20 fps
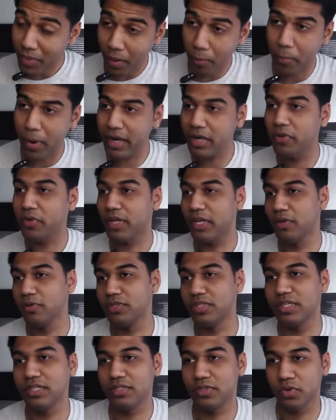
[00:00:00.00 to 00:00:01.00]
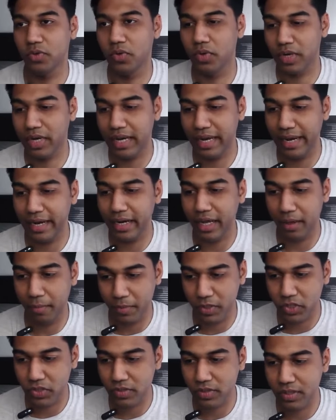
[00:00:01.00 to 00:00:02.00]
But you can use this to create
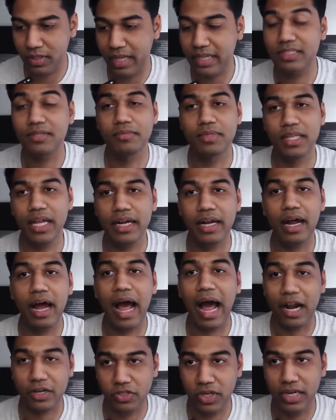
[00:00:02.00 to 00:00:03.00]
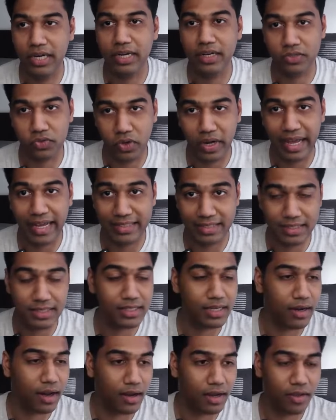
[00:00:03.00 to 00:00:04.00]
images. That's something that actually does not exist
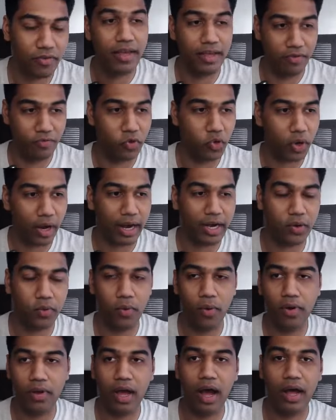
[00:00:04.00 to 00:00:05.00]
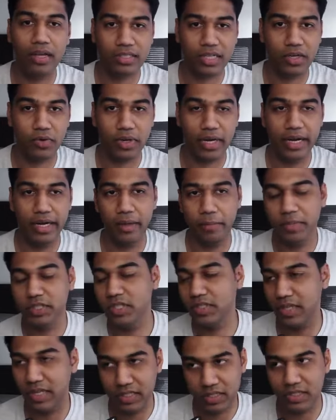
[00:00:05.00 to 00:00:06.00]
in Hugging. If you try to ask it to create
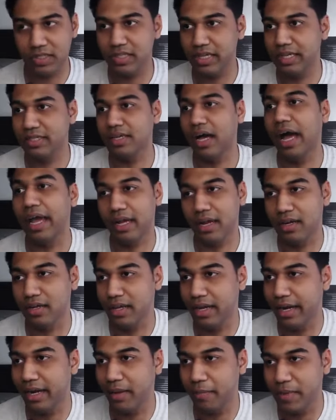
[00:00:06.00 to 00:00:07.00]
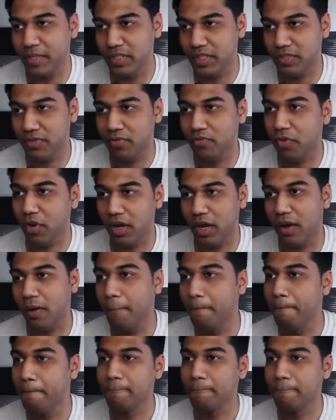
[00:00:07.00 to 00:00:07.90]
images, it just says I can't create images for now.